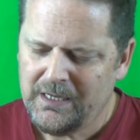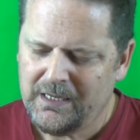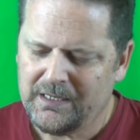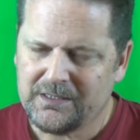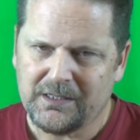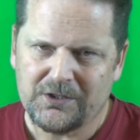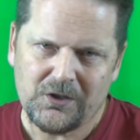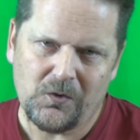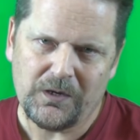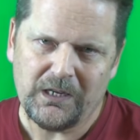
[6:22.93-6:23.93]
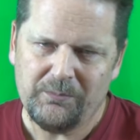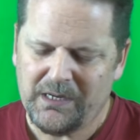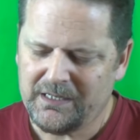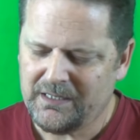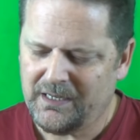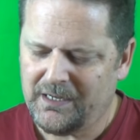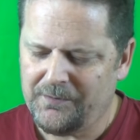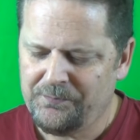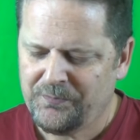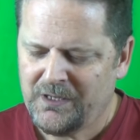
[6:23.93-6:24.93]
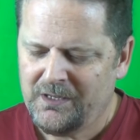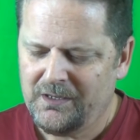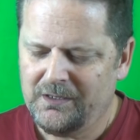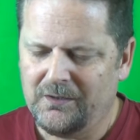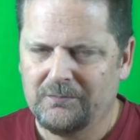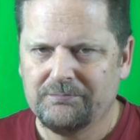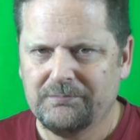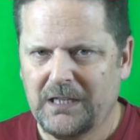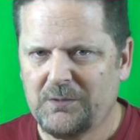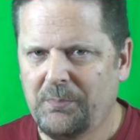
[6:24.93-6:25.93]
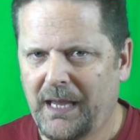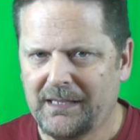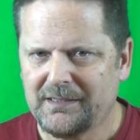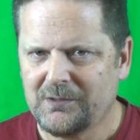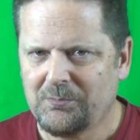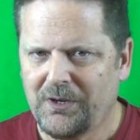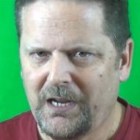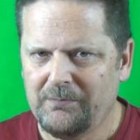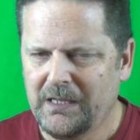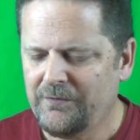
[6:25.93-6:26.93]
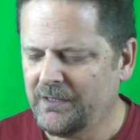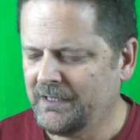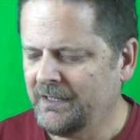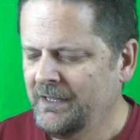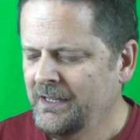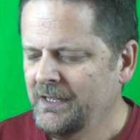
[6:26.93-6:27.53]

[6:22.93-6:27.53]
It's a Sony, but um, you know, it's past its prime definitely.